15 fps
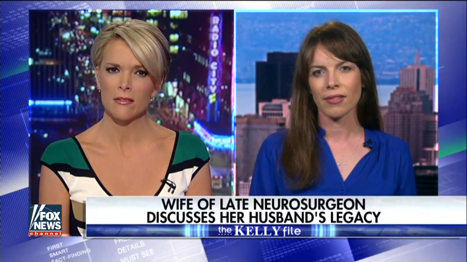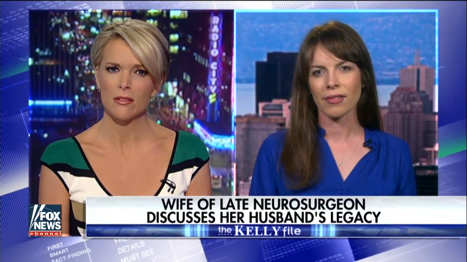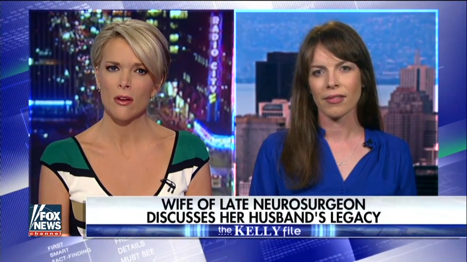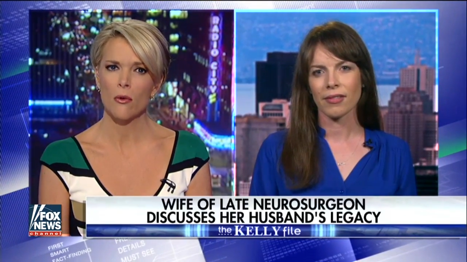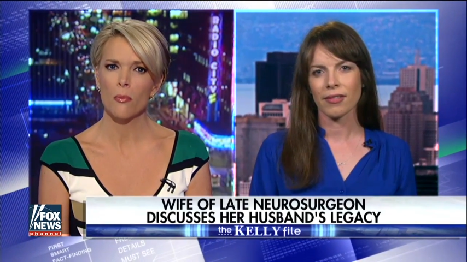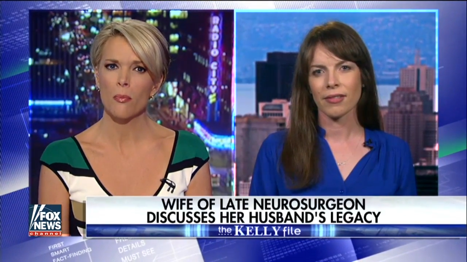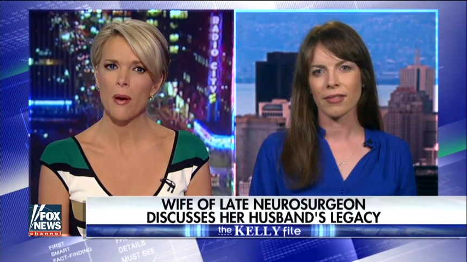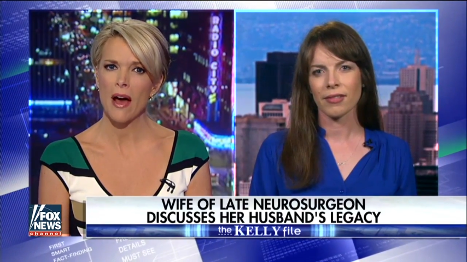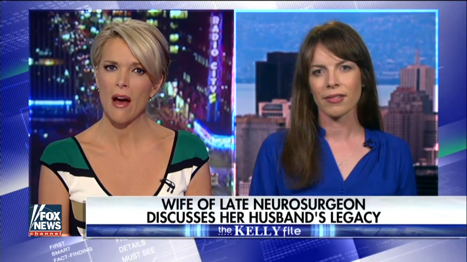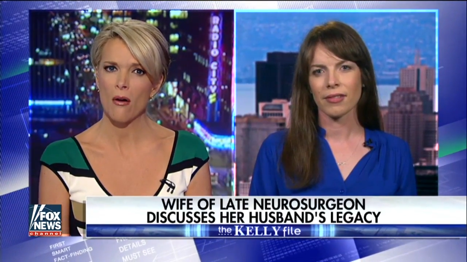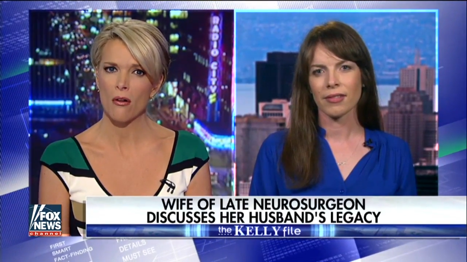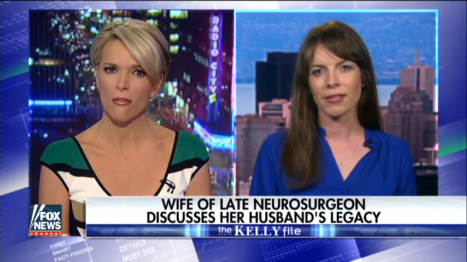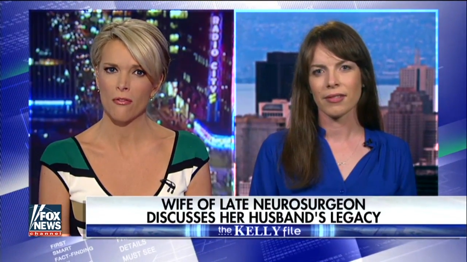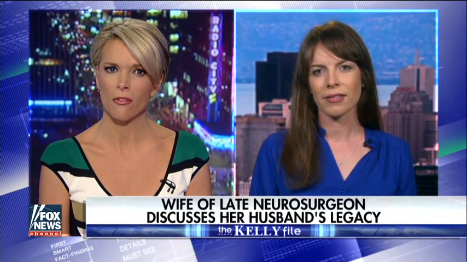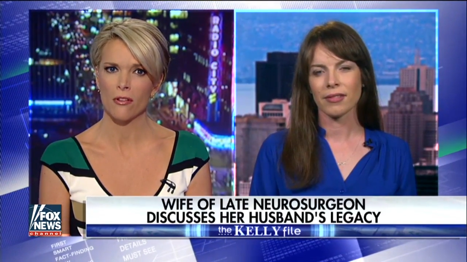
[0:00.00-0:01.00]
Speaker 1: so
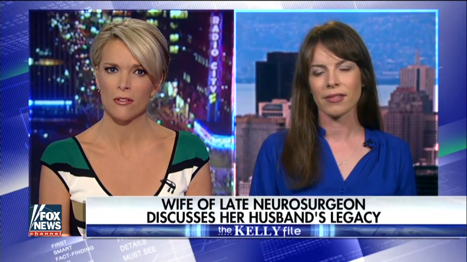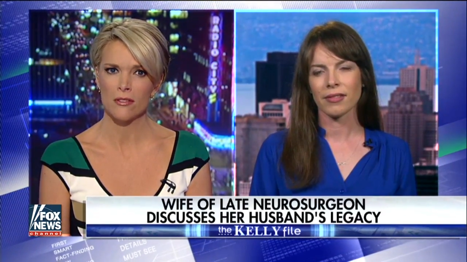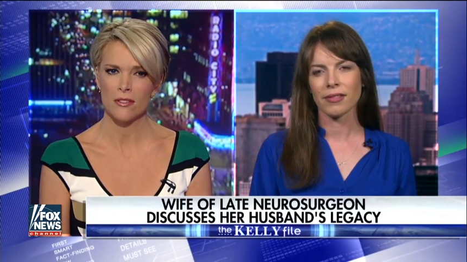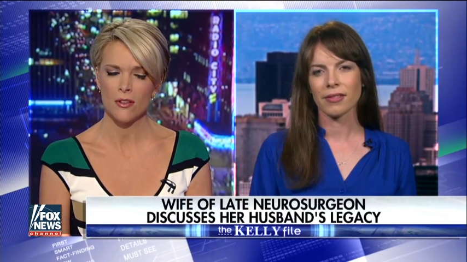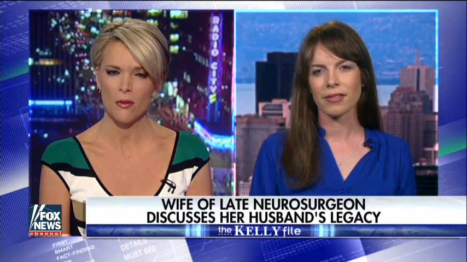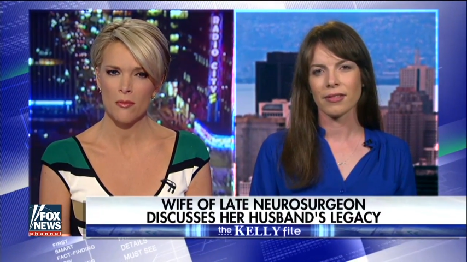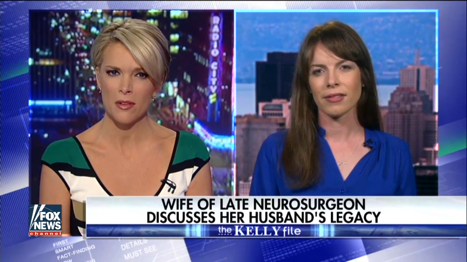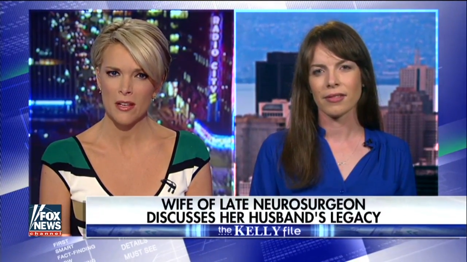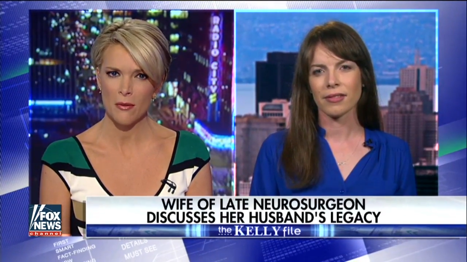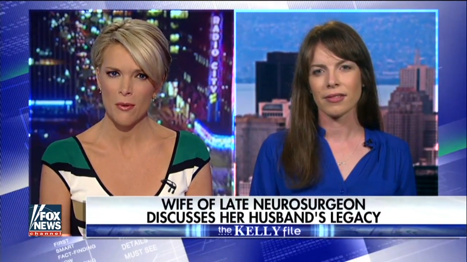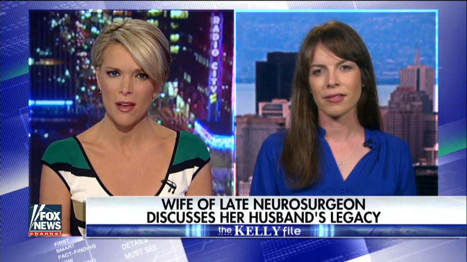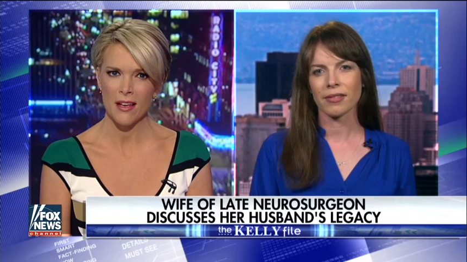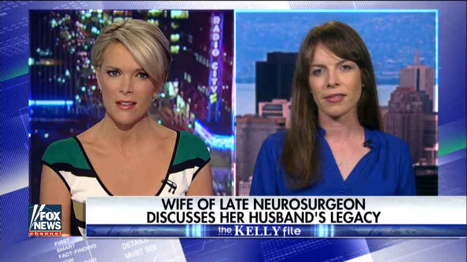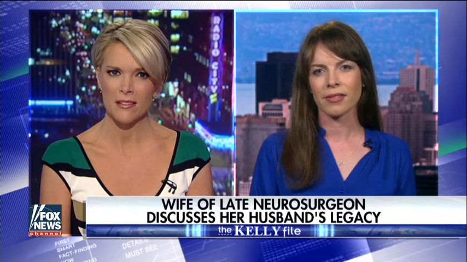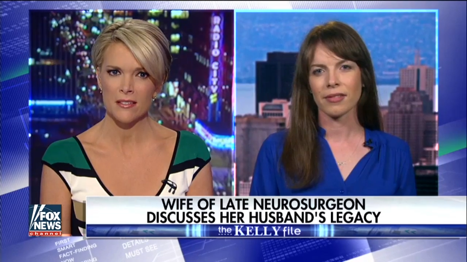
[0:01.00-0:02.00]
powerful in so many
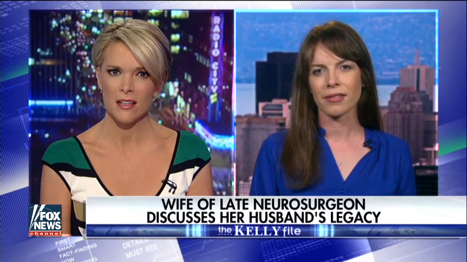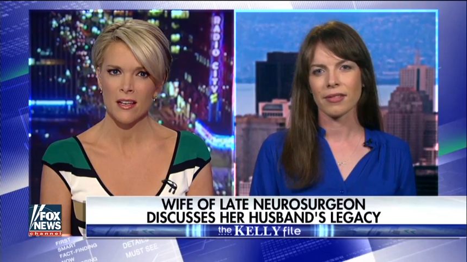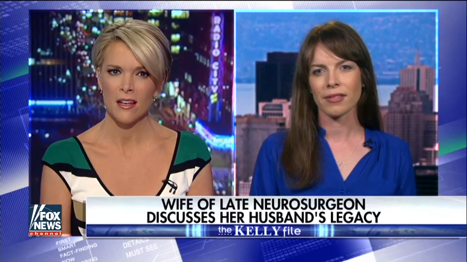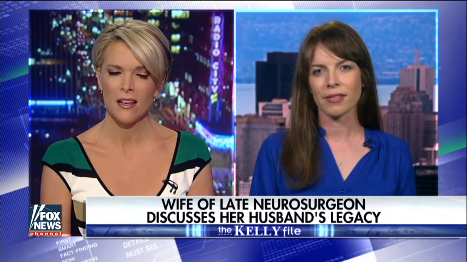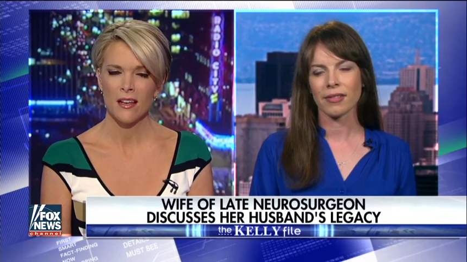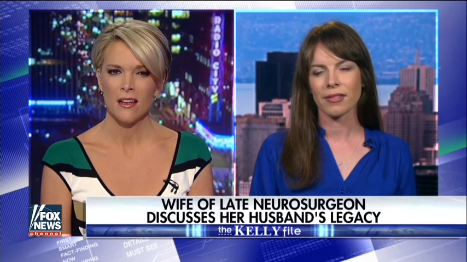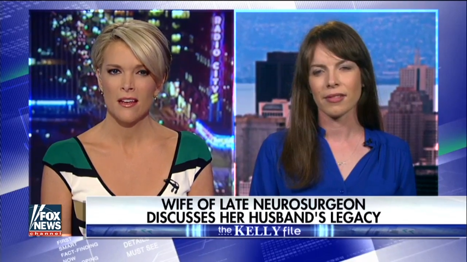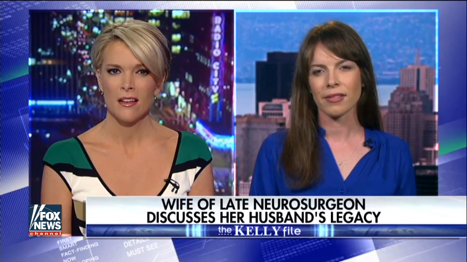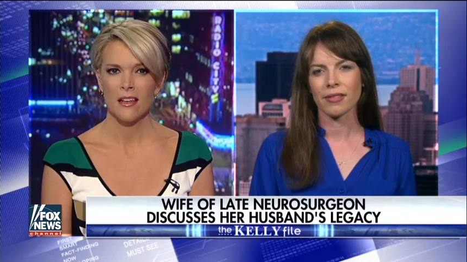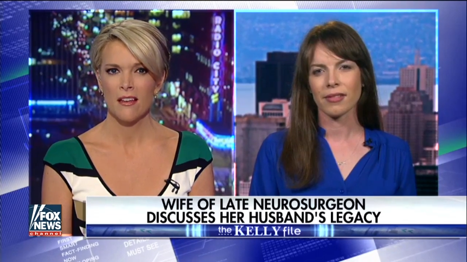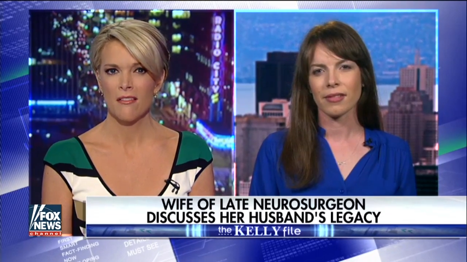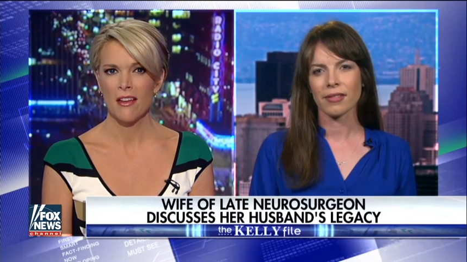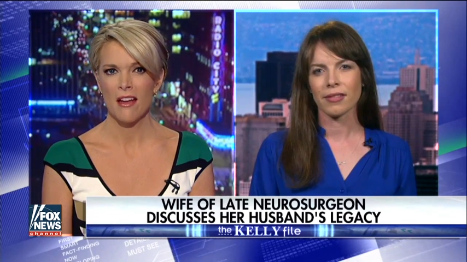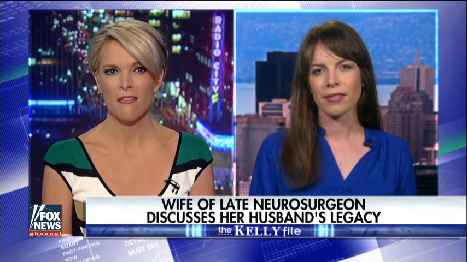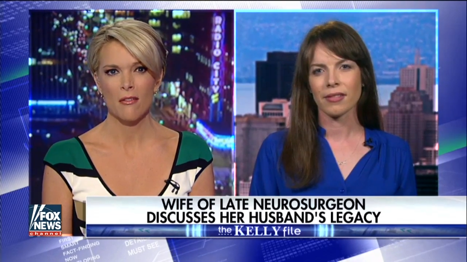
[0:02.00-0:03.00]
ways,
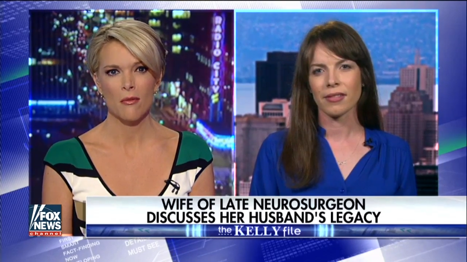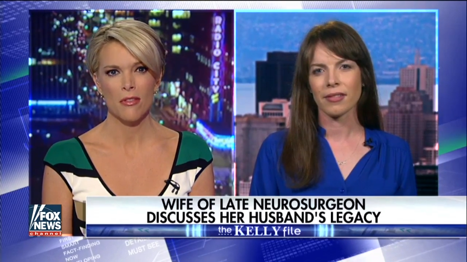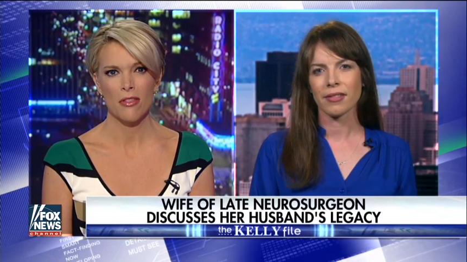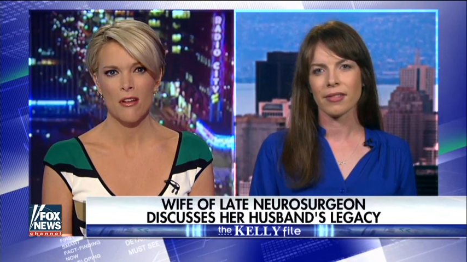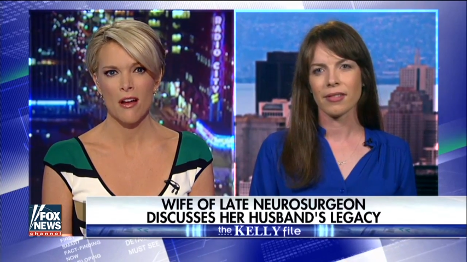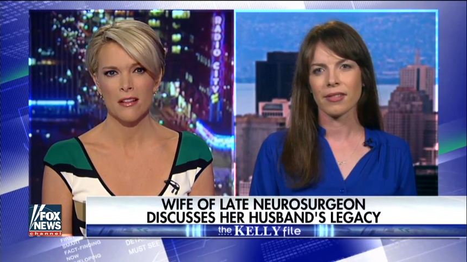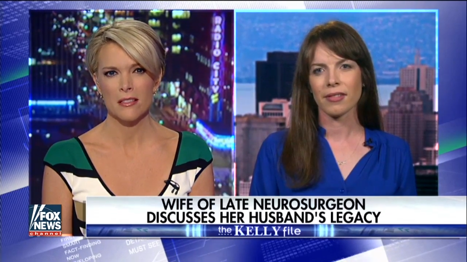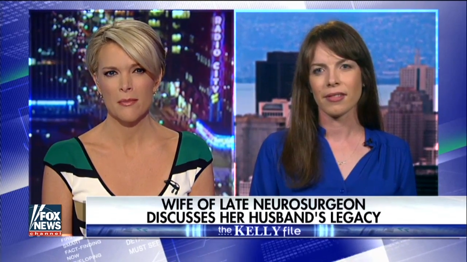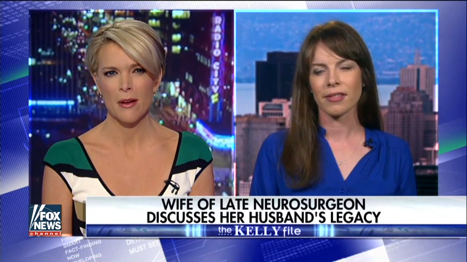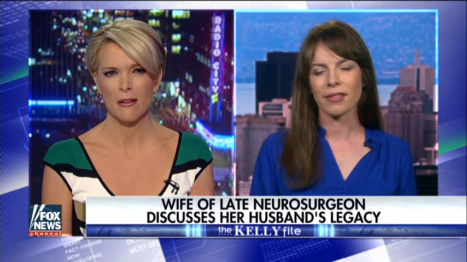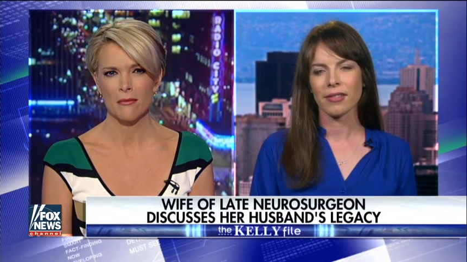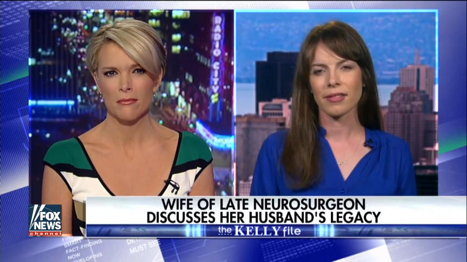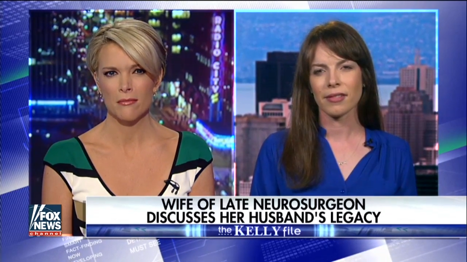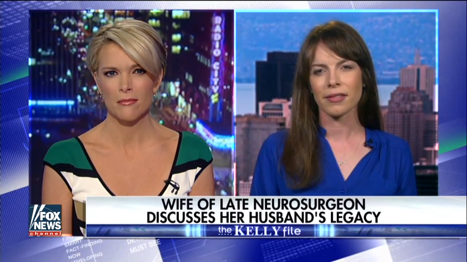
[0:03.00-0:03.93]
giving everyone thoughts about